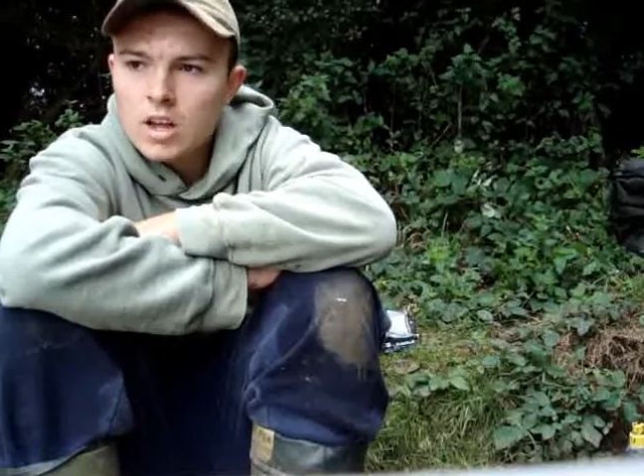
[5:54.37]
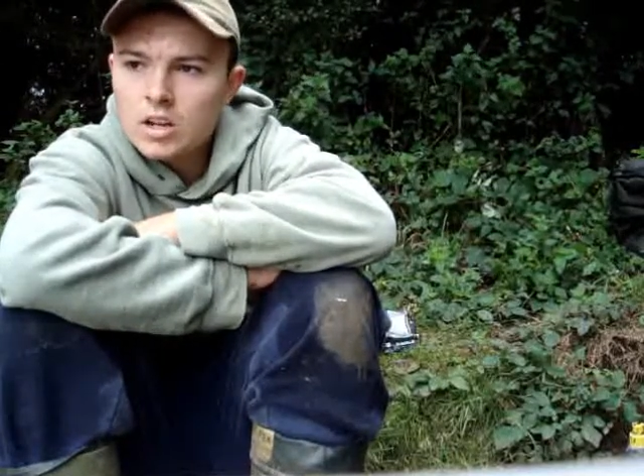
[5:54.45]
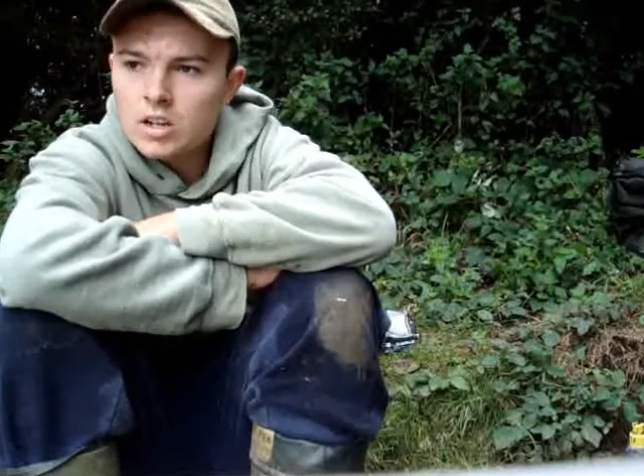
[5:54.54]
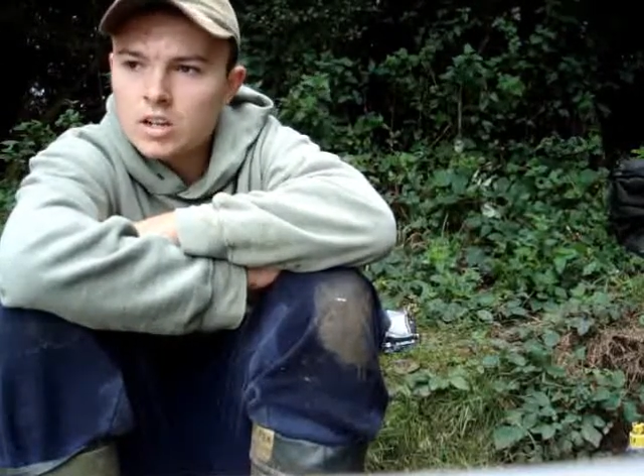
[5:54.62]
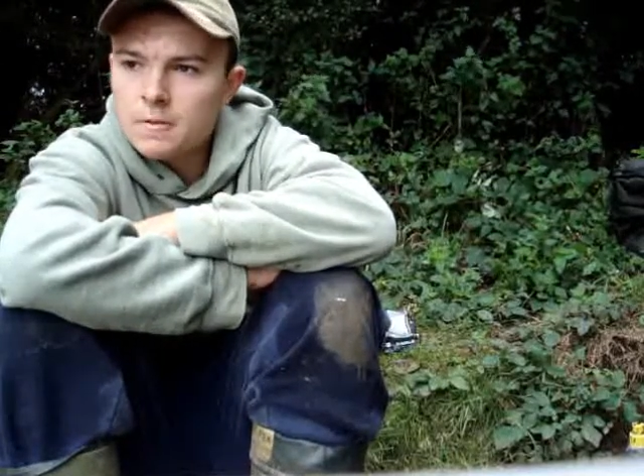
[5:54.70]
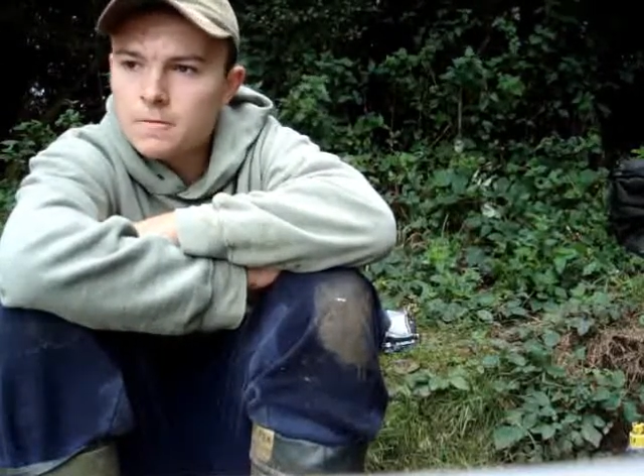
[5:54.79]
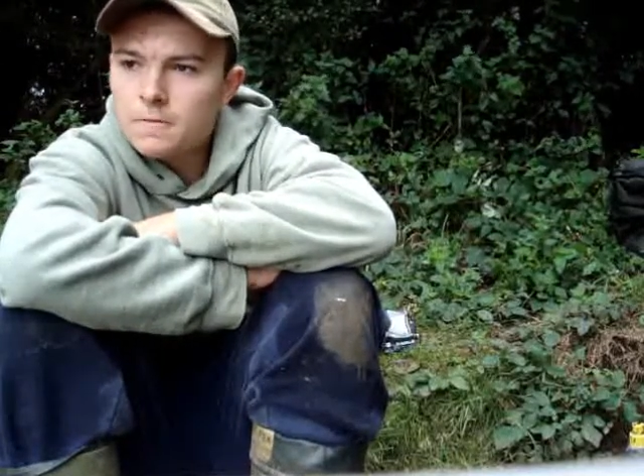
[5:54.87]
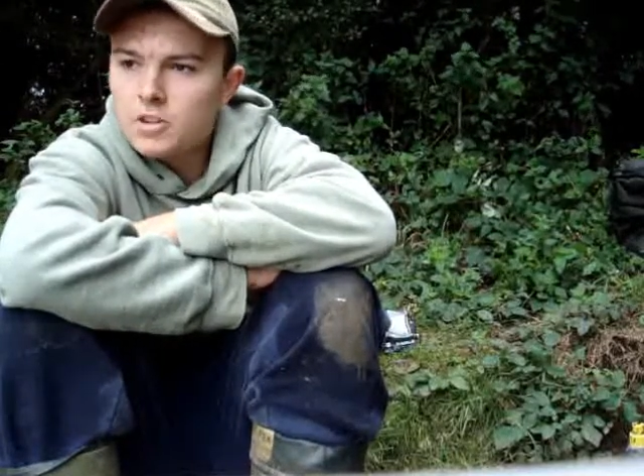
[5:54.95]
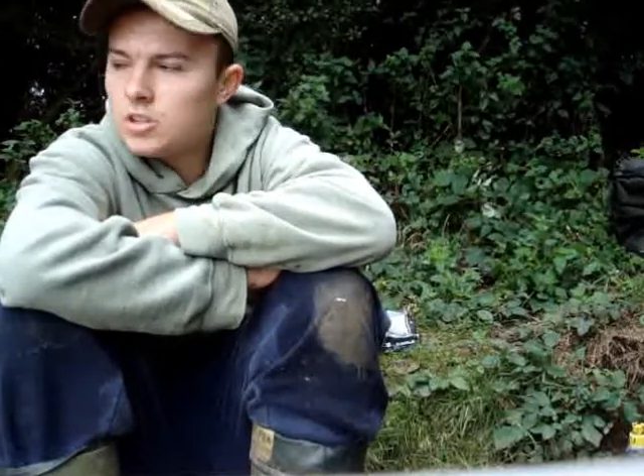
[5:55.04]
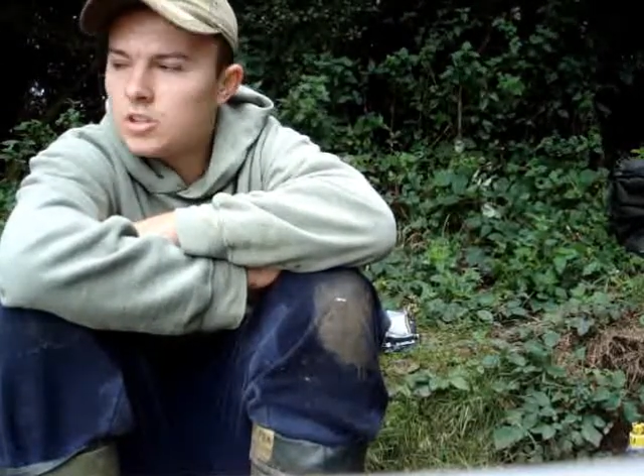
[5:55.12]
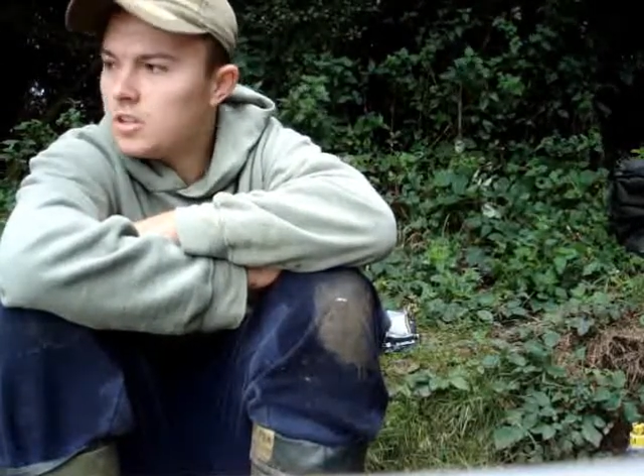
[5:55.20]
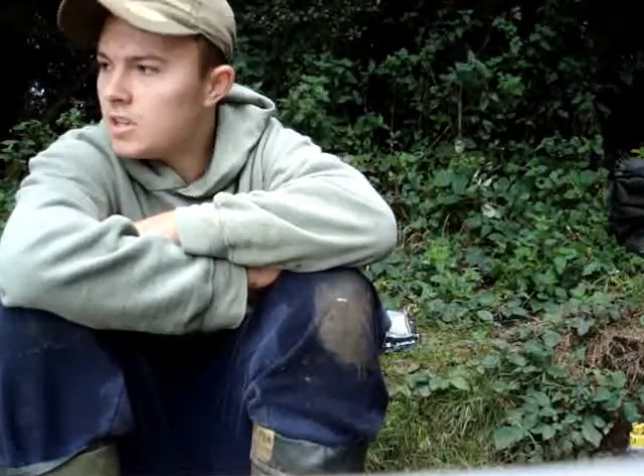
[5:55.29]
and I come
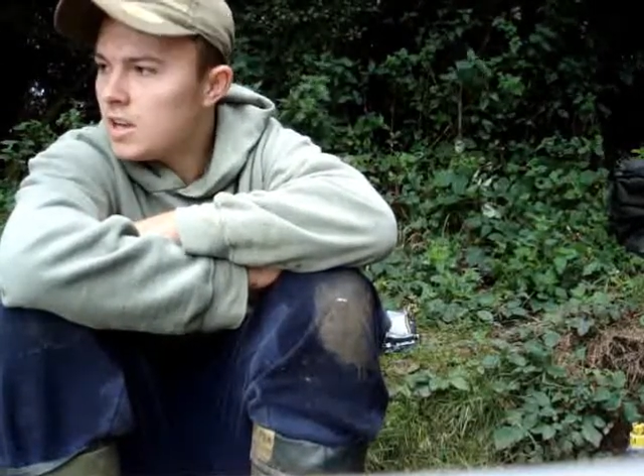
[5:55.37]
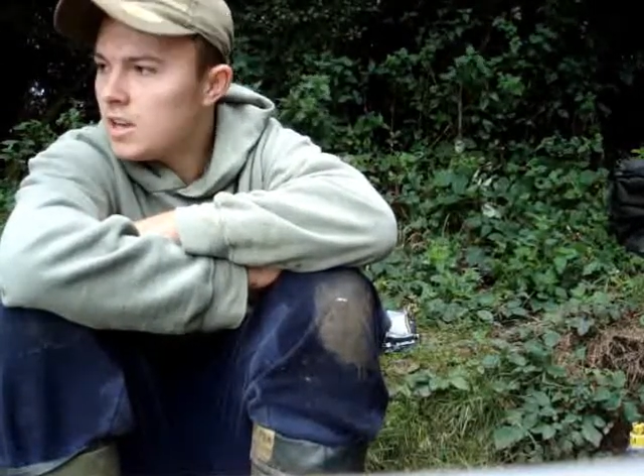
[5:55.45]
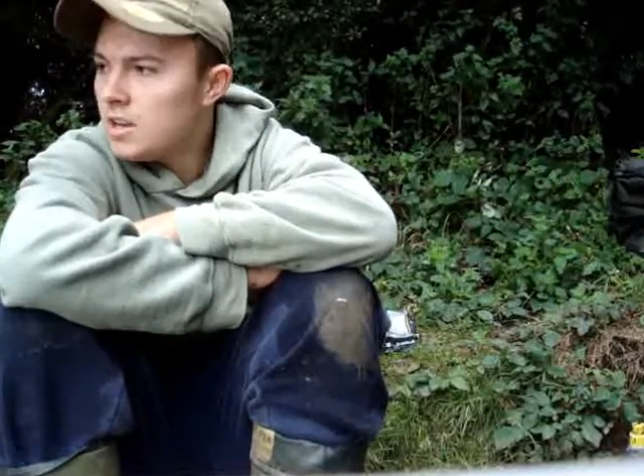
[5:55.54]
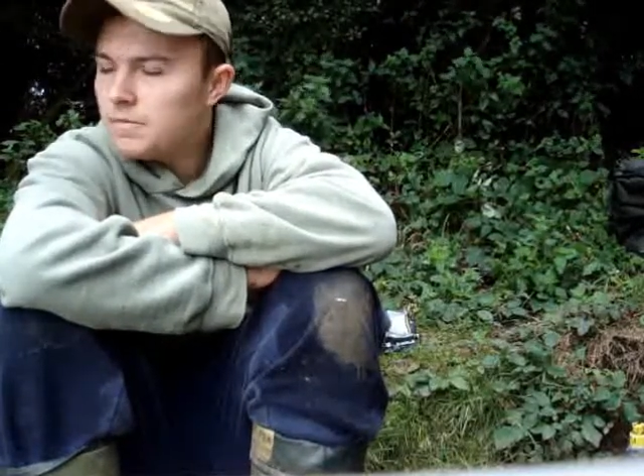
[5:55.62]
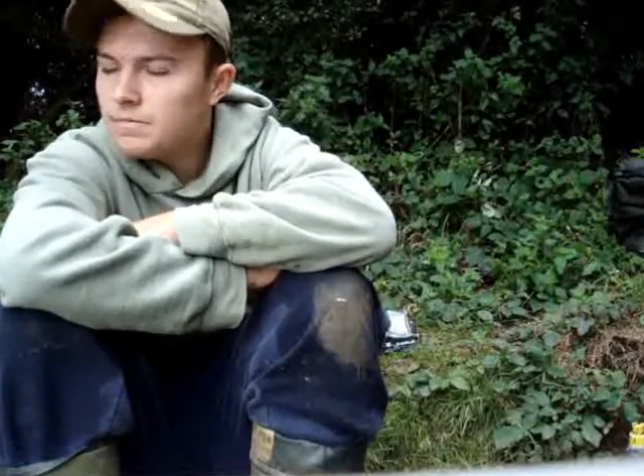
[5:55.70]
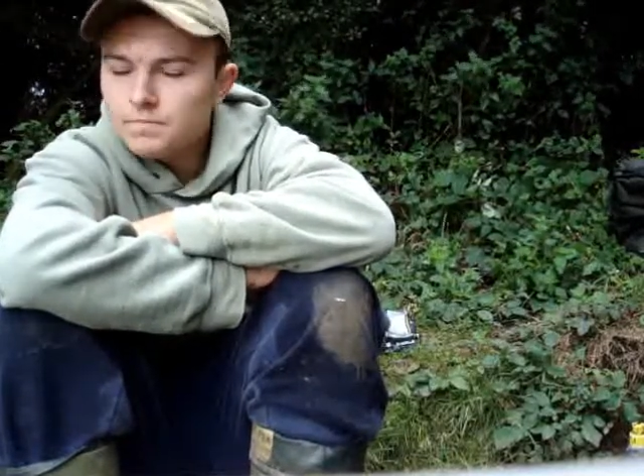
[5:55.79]
fishing the day.